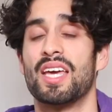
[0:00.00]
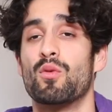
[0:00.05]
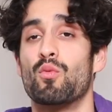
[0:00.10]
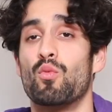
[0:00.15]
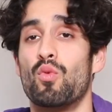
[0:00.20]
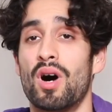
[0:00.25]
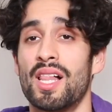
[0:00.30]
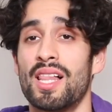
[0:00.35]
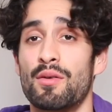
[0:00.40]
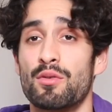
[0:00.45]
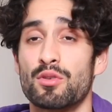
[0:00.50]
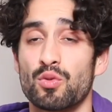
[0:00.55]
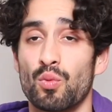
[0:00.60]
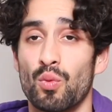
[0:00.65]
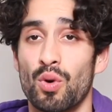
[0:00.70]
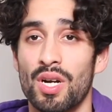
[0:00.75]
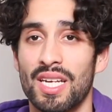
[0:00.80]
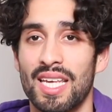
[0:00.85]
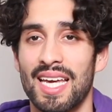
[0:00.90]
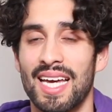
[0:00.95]
And while I was
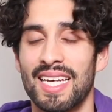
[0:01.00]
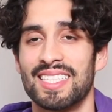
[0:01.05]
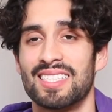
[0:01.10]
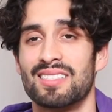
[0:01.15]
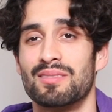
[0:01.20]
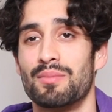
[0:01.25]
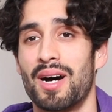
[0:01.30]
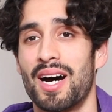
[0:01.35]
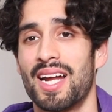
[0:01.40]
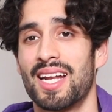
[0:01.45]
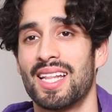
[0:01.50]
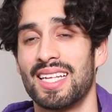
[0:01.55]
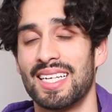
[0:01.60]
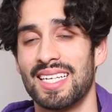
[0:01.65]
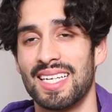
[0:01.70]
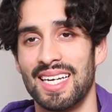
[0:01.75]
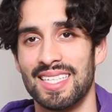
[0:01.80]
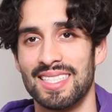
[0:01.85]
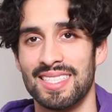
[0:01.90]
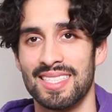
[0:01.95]
working at this
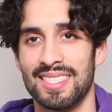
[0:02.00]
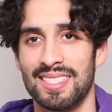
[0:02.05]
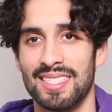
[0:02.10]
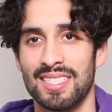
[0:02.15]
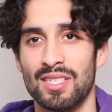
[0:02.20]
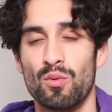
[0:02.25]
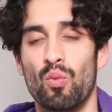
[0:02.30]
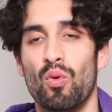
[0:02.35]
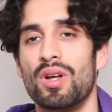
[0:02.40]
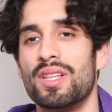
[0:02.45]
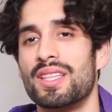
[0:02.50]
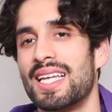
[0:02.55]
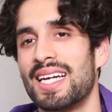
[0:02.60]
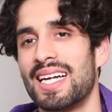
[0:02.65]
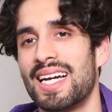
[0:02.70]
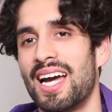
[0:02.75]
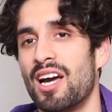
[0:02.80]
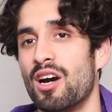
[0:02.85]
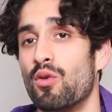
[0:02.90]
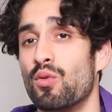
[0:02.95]
modeling agency, one
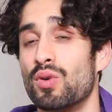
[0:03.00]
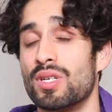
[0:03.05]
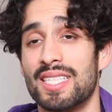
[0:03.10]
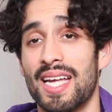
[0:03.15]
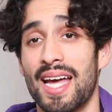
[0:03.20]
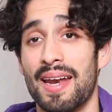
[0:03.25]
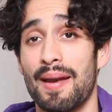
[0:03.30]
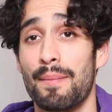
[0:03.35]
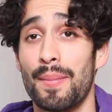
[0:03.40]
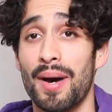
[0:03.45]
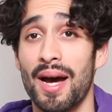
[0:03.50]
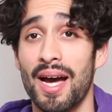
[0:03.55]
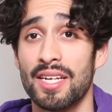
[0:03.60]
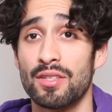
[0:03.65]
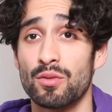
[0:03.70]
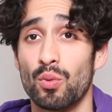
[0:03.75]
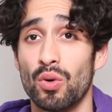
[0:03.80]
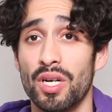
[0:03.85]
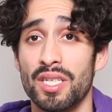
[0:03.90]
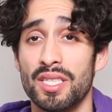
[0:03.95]
thing I always had in
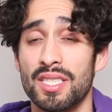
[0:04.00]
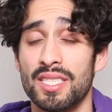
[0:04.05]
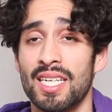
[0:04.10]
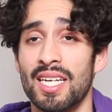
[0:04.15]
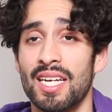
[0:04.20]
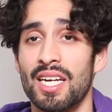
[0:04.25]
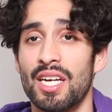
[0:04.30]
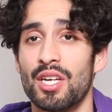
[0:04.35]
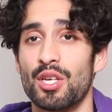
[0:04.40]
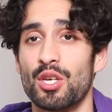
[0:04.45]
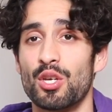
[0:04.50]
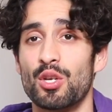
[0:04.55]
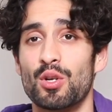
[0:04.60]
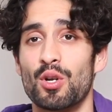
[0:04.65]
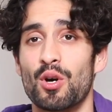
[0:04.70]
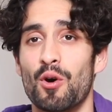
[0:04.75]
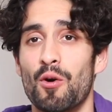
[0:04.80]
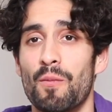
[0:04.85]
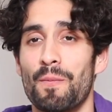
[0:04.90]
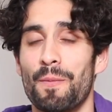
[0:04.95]
mind was, you
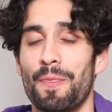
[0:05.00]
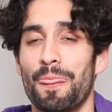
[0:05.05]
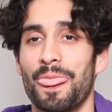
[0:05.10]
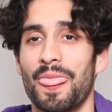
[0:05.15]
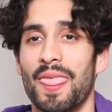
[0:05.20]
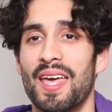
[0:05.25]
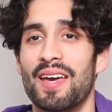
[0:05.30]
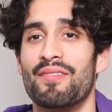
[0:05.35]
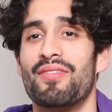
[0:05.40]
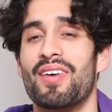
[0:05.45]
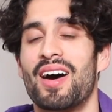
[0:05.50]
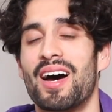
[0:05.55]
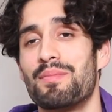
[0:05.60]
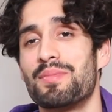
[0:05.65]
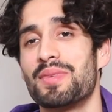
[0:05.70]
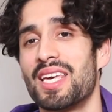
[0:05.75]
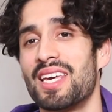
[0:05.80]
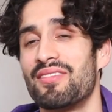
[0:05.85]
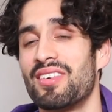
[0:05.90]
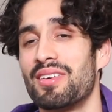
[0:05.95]
know, if
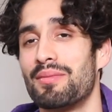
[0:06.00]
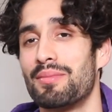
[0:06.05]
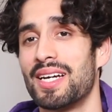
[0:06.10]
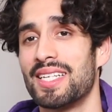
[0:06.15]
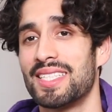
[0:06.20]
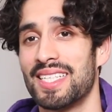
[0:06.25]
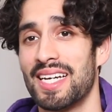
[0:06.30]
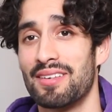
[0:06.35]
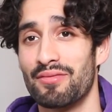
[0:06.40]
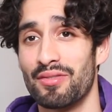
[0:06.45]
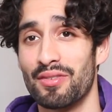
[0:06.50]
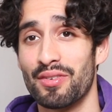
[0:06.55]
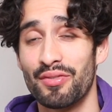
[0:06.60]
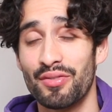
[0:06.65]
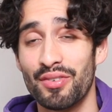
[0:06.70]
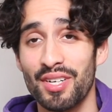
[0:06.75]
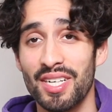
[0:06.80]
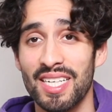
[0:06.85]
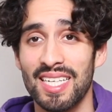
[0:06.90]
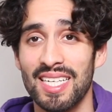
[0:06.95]
I'm giving my time for
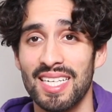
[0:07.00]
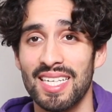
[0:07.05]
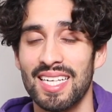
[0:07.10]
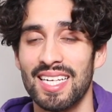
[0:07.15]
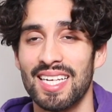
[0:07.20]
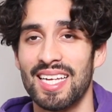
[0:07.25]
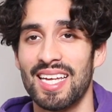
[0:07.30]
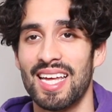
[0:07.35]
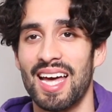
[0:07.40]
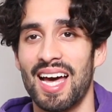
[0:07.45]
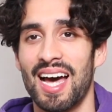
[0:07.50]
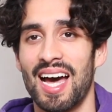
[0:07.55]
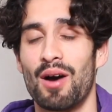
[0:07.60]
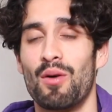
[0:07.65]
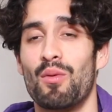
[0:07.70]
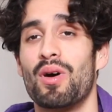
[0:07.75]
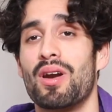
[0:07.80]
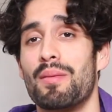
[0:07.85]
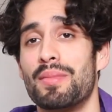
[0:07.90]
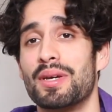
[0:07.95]
free, I
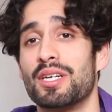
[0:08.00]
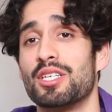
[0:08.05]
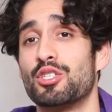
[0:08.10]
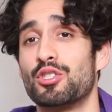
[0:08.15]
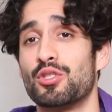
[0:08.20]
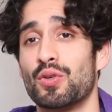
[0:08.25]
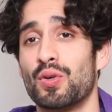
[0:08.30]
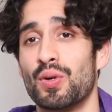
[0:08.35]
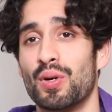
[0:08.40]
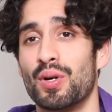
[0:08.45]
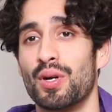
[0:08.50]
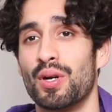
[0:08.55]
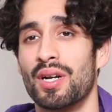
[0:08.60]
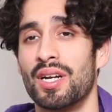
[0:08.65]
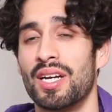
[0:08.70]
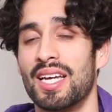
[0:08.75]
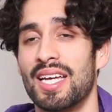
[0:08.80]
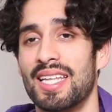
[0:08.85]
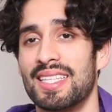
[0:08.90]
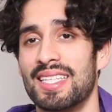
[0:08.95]
want to make sure
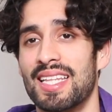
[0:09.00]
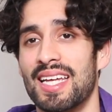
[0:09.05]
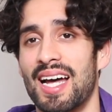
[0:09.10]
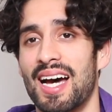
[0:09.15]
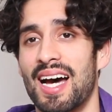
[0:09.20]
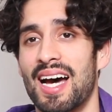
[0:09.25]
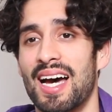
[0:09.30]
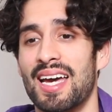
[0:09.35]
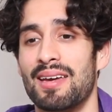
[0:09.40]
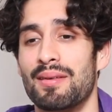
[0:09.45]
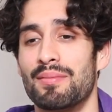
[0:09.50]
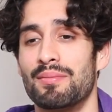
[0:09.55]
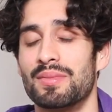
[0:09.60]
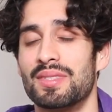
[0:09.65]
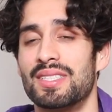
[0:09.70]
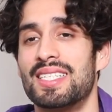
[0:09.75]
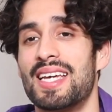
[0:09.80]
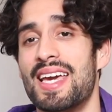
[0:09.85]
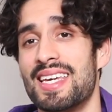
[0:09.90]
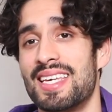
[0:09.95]
that I'm
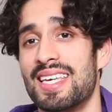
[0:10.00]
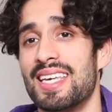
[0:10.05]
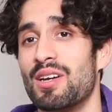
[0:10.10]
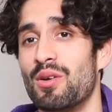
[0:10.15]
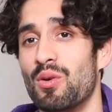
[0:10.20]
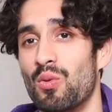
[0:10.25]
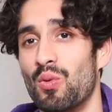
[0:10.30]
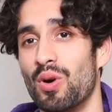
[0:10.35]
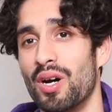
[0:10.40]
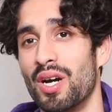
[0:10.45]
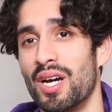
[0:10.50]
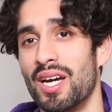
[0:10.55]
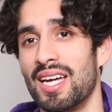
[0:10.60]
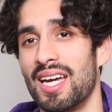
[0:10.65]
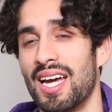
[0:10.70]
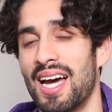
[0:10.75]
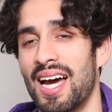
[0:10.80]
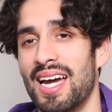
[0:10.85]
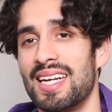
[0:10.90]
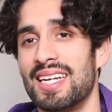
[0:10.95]
taking
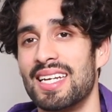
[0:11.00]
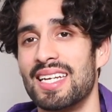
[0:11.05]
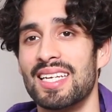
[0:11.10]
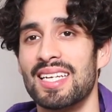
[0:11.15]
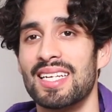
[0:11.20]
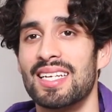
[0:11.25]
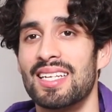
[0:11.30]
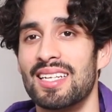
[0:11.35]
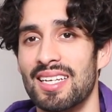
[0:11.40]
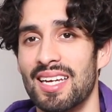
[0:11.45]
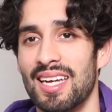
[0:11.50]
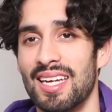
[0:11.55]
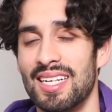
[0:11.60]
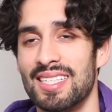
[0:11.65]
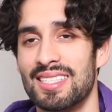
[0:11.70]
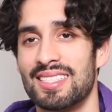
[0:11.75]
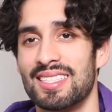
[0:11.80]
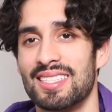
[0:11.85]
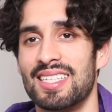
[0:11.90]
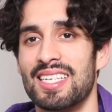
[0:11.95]
what I need and
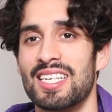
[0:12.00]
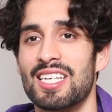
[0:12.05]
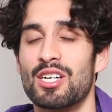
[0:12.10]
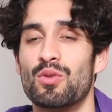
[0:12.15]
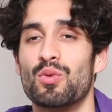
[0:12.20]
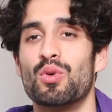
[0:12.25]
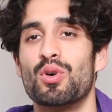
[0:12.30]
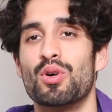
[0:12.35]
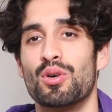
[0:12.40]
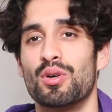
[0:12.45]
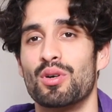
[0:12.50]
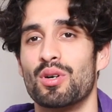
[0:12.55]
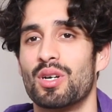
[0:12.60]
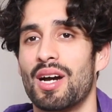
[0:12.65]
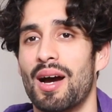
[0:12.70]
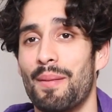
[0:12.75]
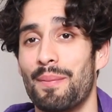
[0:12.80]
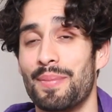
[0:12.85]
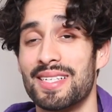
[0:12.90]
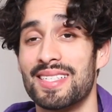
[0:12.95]
it's an equal
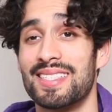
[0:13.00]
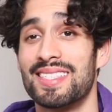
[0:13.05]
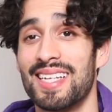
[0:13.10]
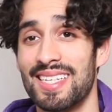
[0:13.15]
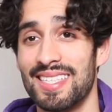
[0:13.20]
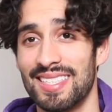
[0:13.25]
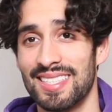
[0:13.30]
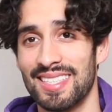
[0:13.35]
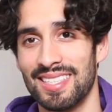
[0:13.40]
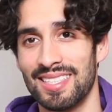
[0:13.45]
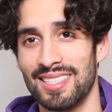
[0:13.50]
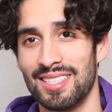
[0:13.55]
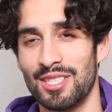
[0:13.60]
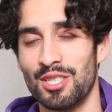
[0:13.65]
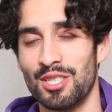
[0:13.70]
compensation,